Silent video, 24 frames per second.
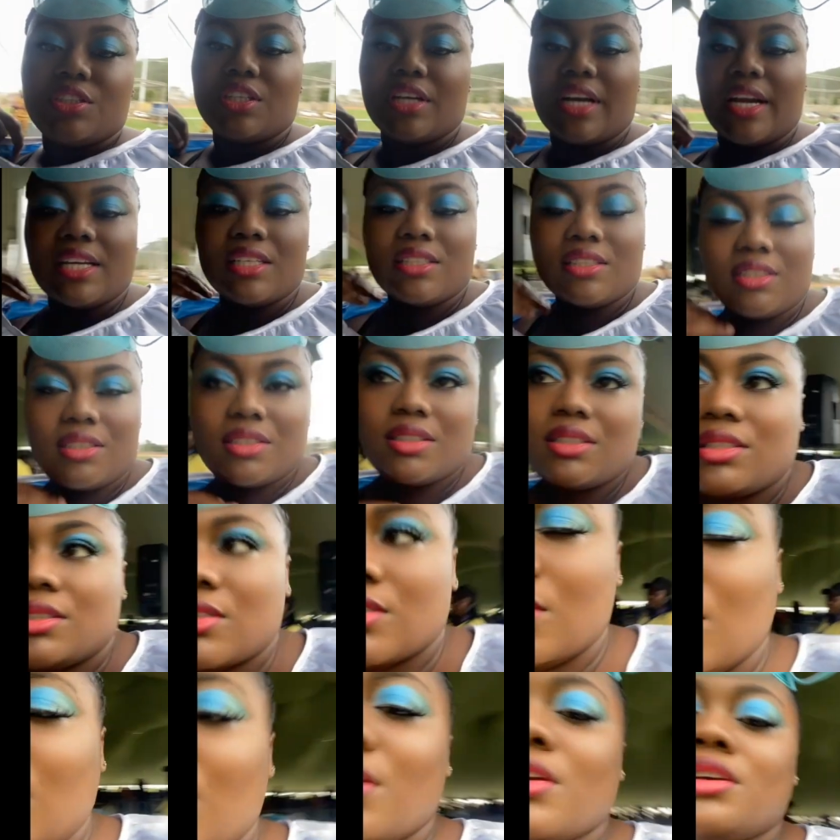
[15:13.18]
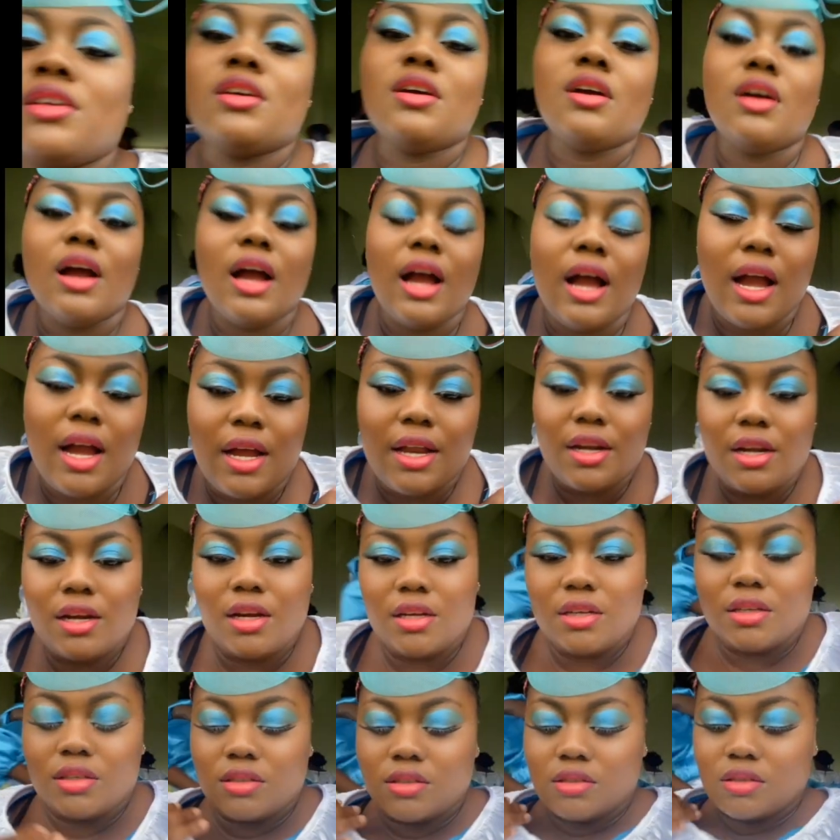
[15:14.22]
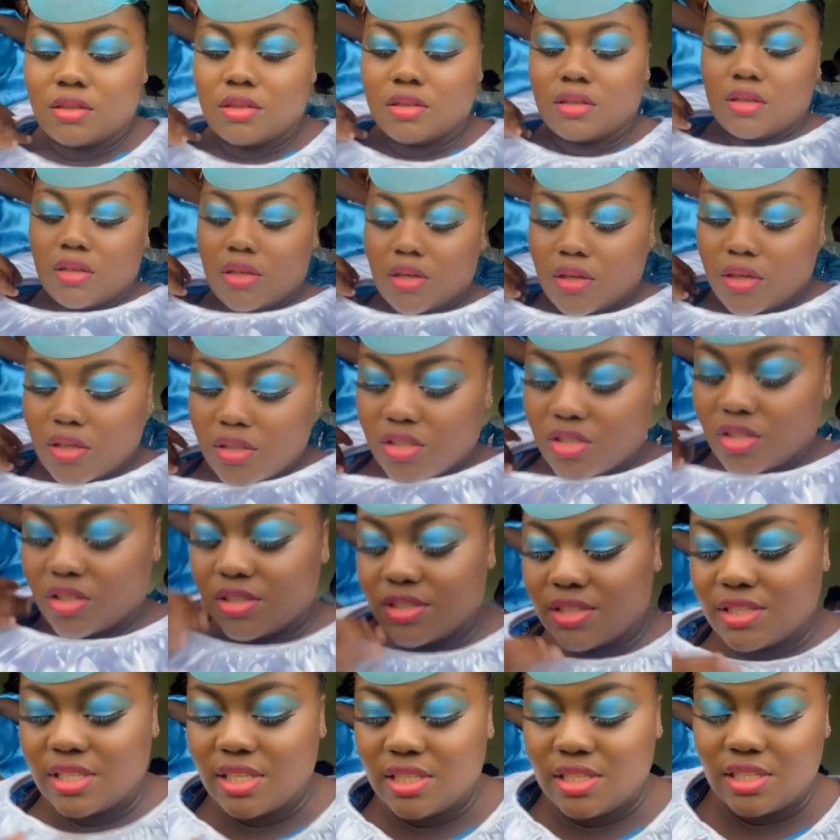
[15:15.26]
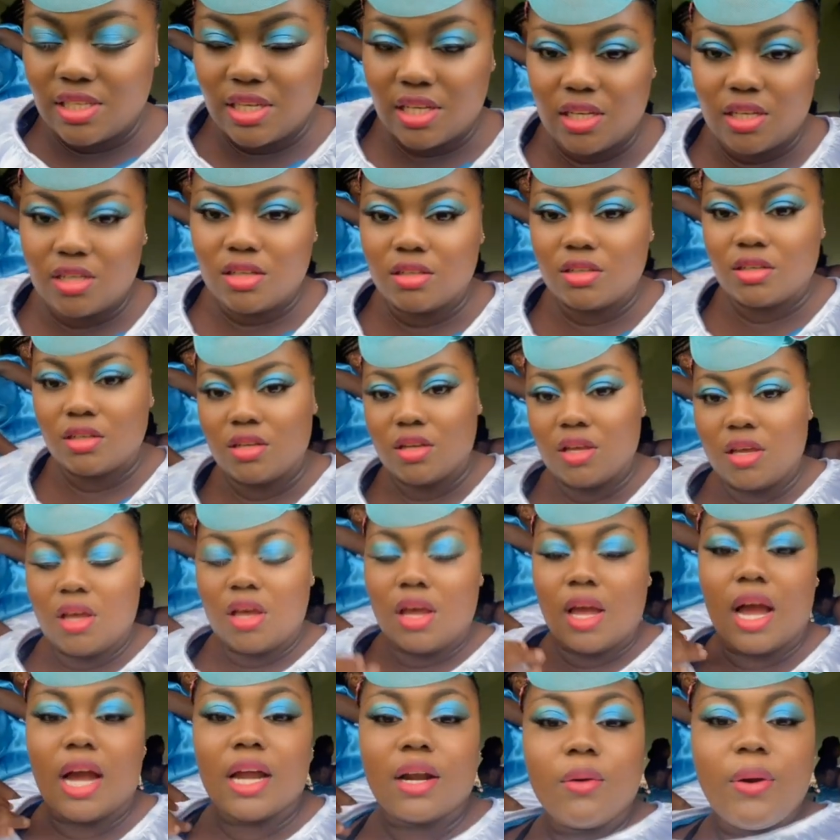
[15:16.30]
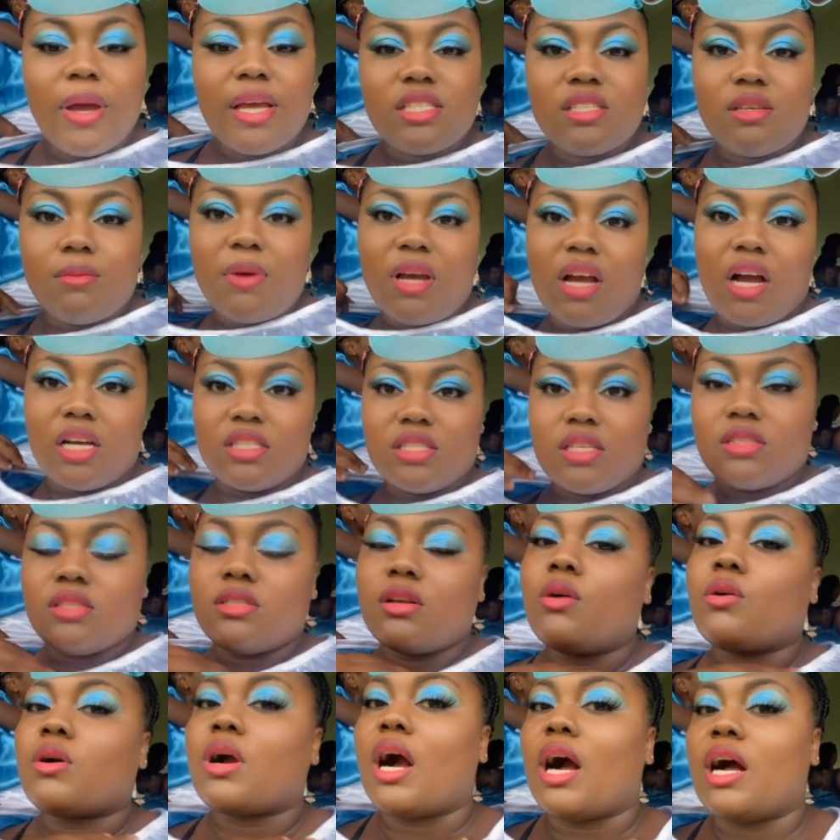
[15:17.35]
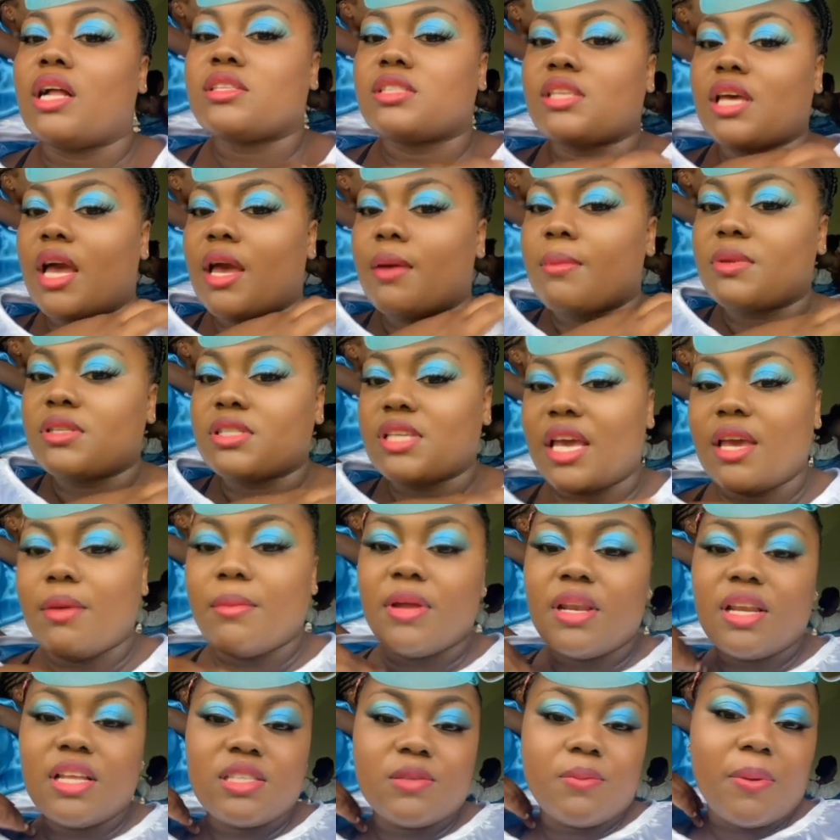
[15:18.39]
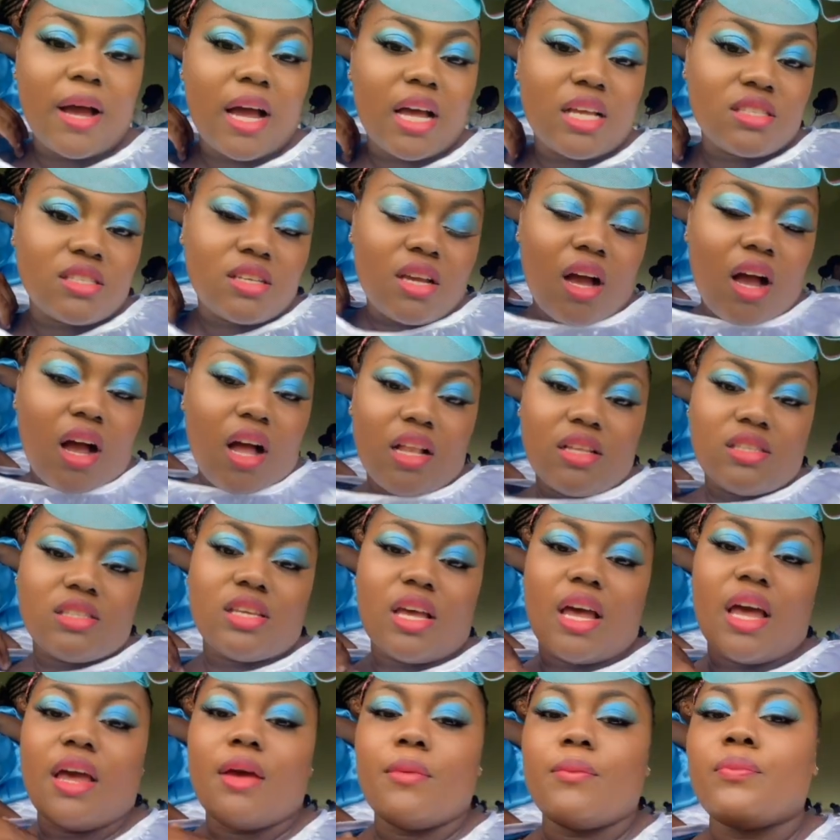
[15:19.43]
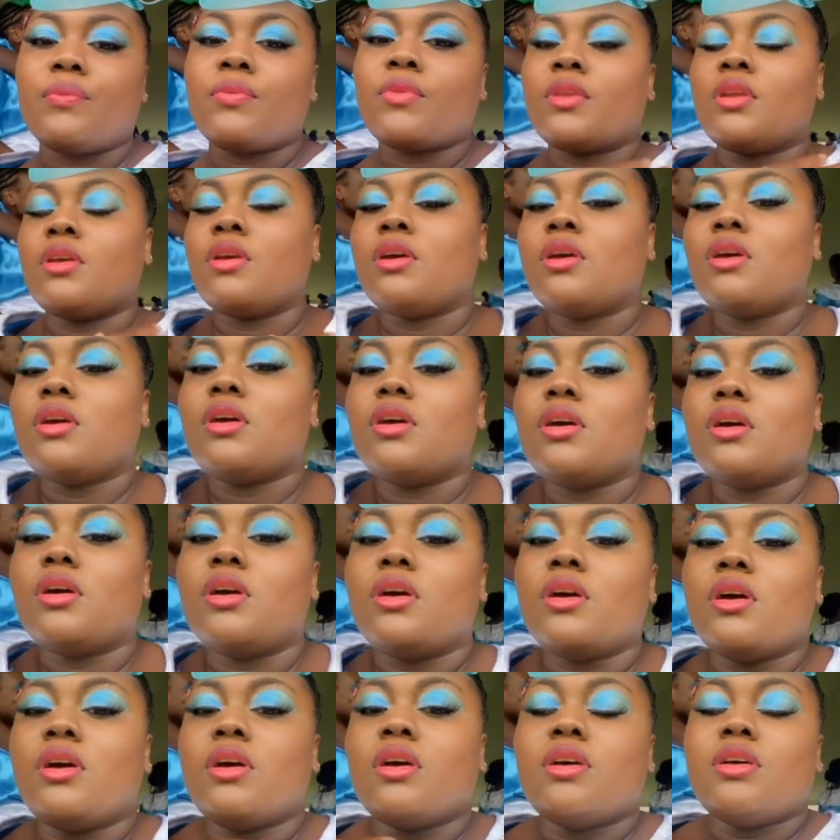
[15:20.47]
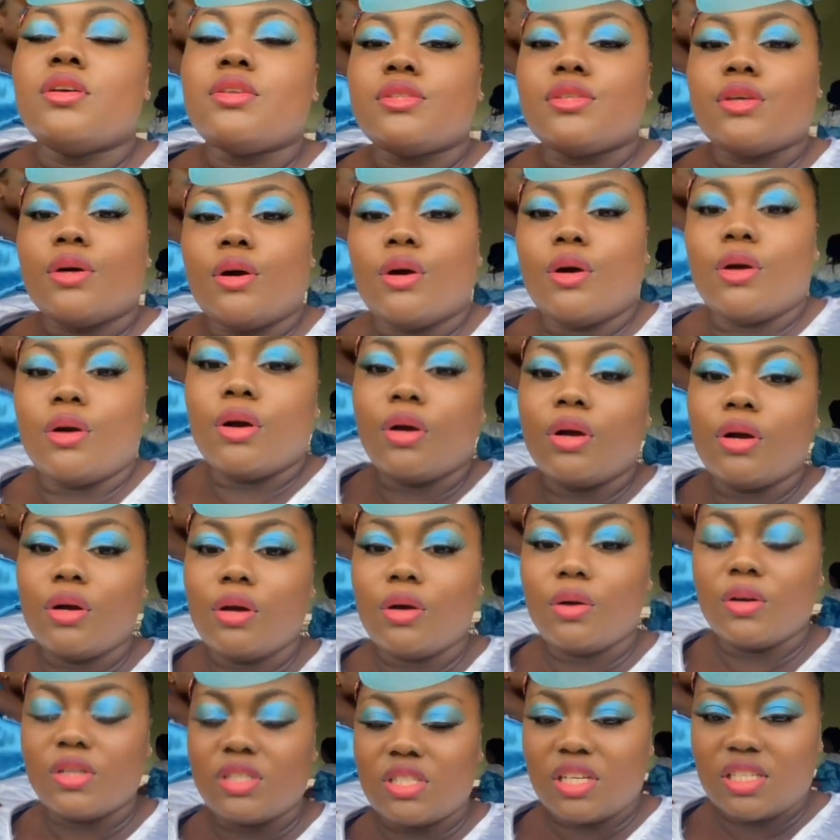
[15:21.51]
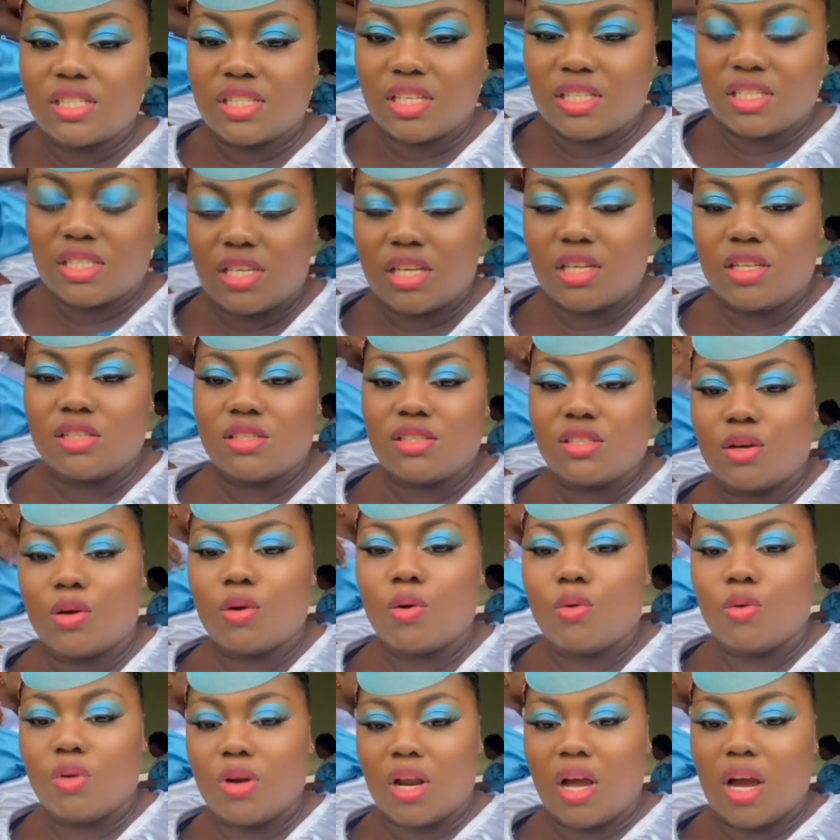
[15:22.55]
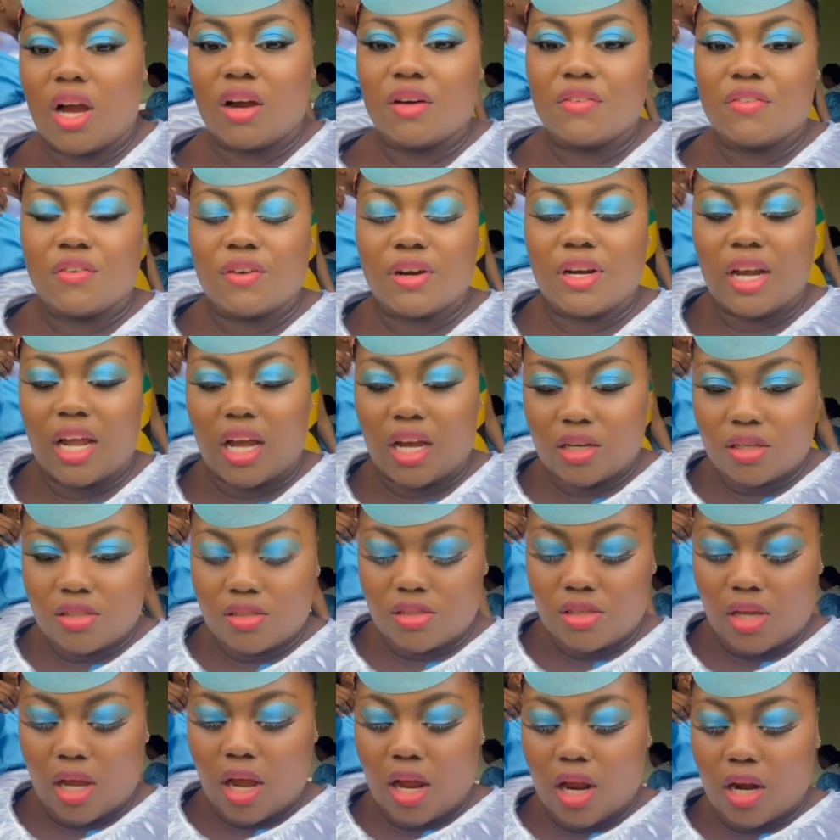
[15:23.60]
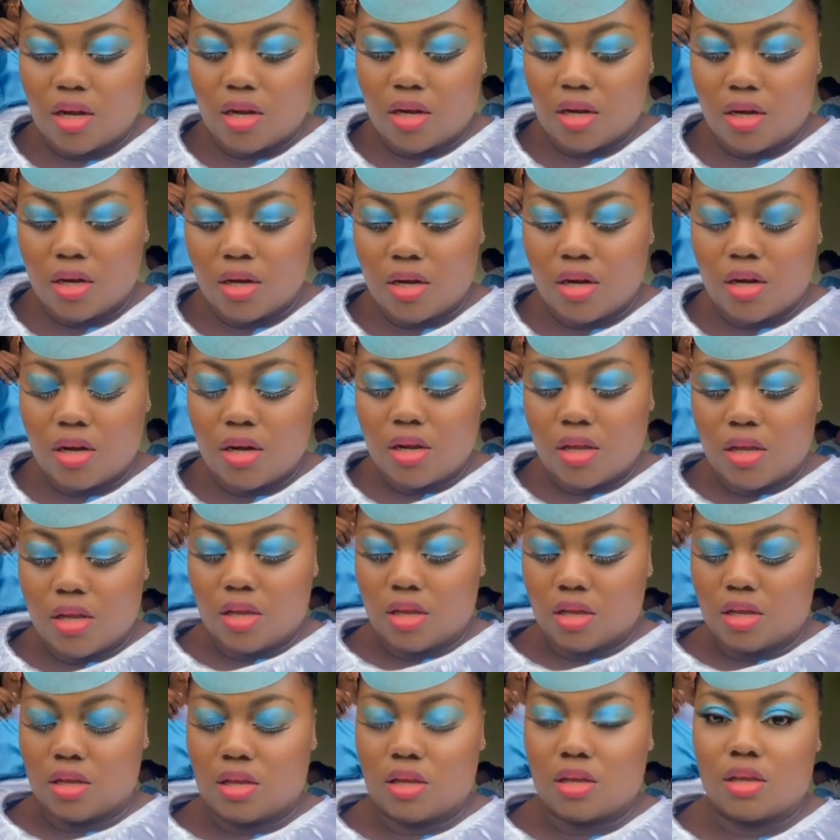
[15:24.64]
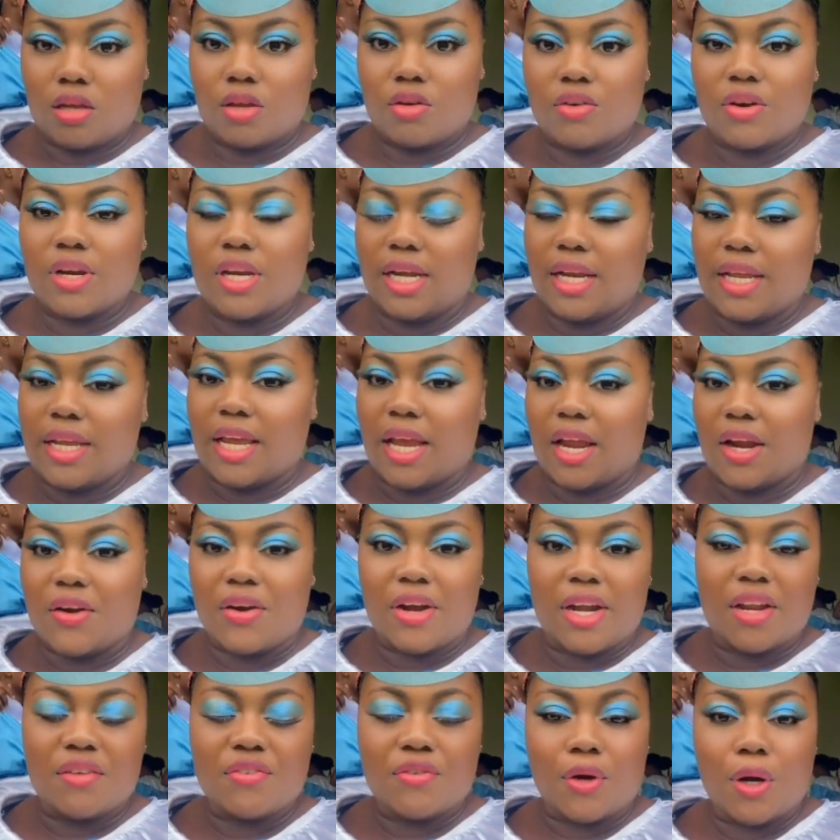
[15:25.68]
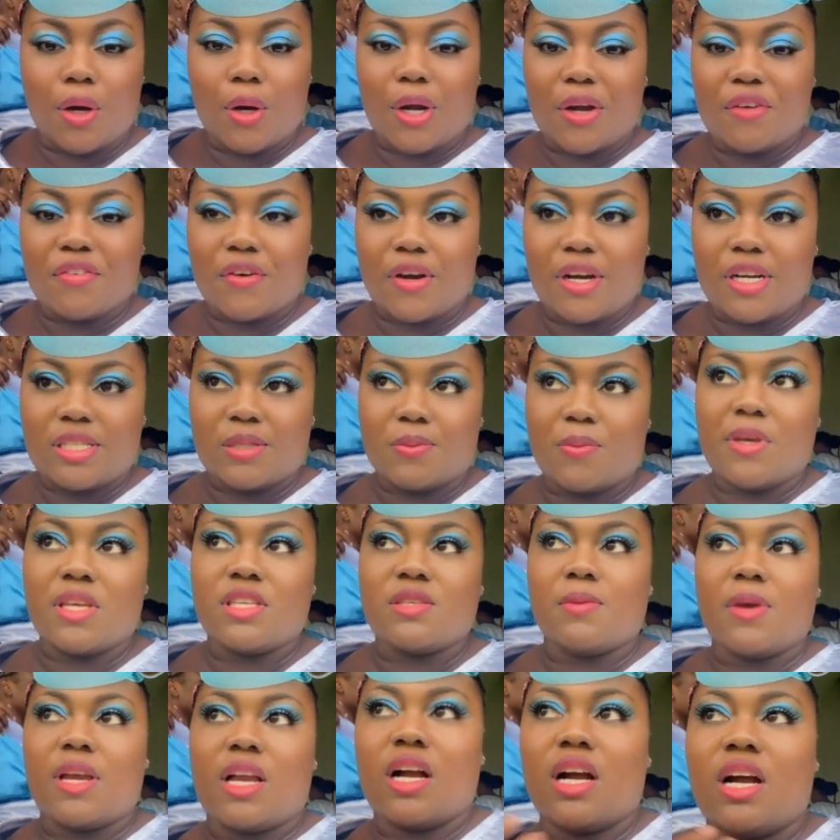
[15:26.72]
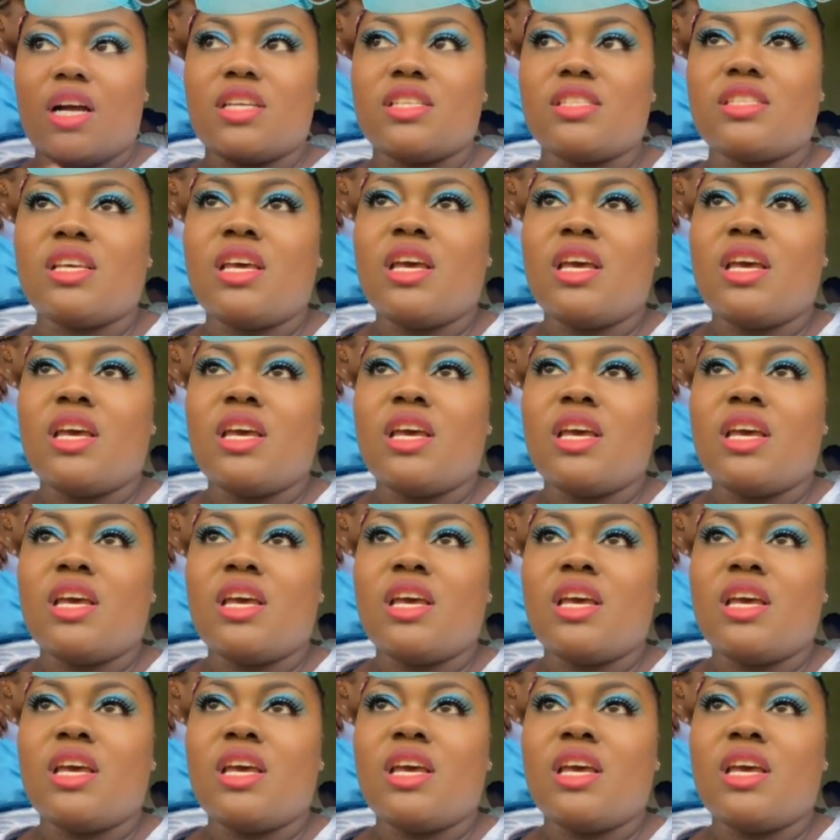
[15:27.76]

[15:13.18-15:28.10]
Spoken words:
dressed and just sitting and waiting because it's now call time. It's 8 minutes past call time. So we're just sitting to cool off, relax, and really get ready for our first piece because